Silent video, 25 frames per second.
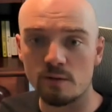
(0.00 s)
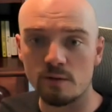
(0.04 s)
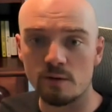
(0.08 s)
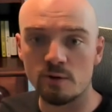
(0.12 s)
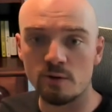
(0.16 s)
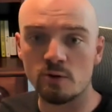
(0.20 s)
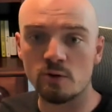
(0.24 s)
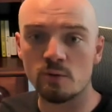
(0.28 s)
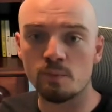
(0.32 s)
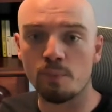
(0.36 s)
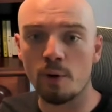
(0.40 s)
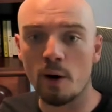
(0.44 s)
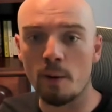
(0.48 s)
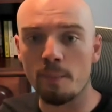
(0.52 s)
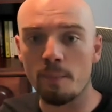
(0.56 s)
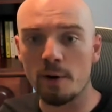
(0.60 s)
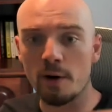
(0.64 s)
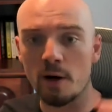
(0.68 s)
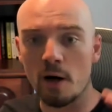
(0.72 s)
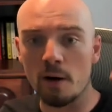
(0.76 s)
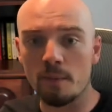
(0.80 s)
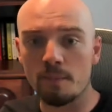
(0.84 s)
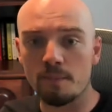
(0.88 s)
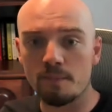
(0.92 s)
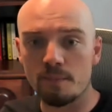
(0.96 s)
you'd bump it
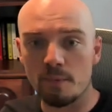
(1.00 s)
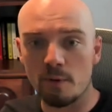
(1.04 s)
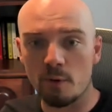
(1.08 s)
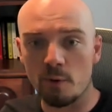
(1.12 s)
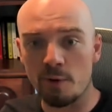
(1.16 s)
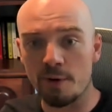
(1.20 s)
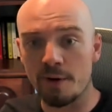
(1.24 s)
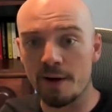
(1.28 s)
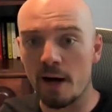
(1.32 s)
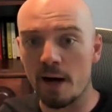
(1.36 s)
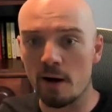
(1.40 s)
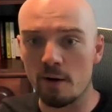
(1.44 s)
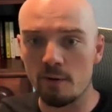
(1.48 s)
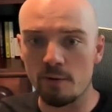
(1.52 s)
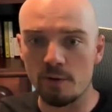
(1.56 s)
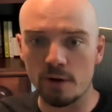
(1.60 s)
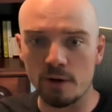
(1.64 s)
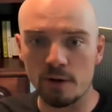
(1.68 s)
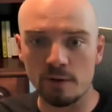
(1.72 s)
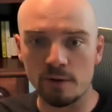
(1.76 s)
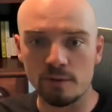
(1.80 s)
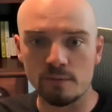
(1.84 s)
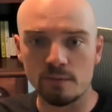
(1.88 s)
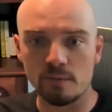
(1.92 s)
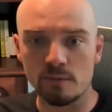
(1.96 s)
up or down
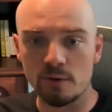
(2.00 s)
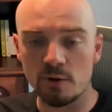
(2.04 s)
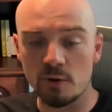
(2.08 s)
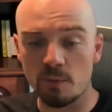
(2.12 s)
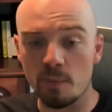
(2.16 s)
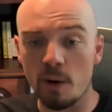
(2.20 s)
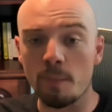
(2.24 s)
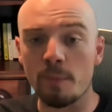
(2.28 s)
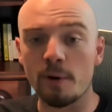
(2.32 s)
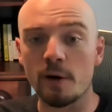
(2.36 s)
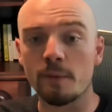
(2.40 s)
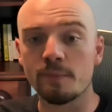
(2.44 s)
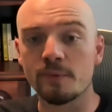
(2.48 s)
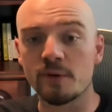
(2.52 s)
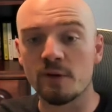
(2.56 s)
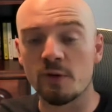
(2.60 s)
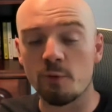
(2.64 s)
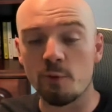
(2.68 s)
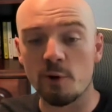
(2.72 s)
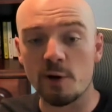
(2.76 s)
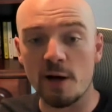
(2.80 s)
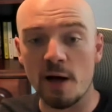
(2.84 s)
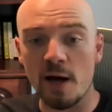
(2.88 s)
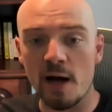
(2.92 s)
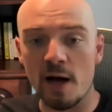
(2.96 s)
to, you'd bump it up to
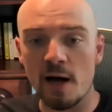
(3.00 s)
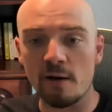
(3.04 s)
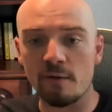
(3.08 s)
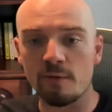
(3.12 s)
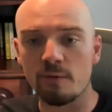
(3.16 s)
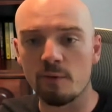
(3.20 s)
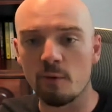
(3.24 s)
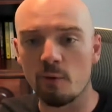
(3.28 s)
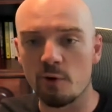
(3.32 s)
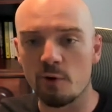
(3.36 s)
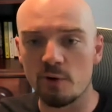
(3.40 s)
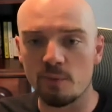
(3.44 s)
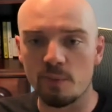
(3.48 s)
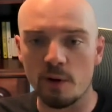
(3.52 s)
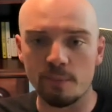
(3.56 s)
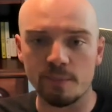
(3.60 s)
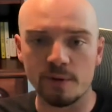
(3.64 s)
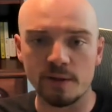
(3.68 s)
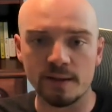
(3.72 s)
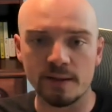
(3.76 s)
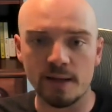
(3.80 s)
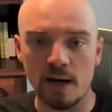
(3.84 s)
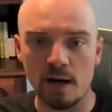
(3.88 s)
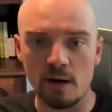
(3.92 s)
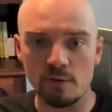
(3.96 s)
3.5, or you'd bump
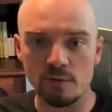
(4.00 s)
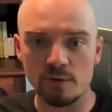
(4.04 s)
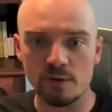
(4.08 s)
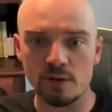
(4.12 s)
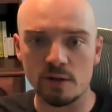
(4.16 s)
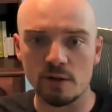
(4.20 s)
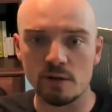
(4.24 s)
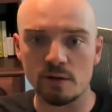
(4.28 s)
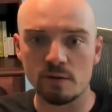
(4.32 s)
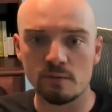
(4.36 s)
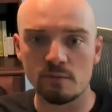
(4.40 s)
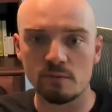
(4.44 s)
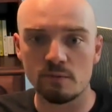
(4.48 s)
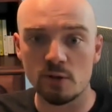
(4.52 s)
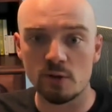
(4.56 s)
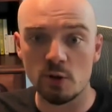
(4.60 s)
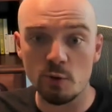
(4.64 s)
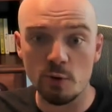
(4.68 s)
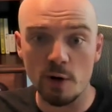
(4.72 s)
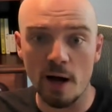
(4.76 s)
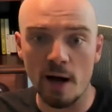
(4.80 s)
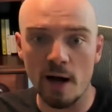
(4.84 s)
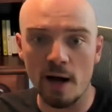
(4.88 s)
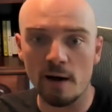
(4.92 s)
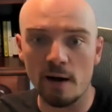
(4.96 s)
it down to
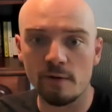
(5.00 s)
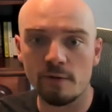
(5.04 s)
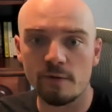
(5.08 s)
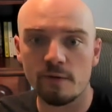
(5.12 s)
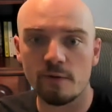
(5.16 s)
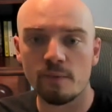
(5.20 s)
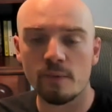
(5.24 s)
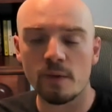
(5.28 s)
2.5.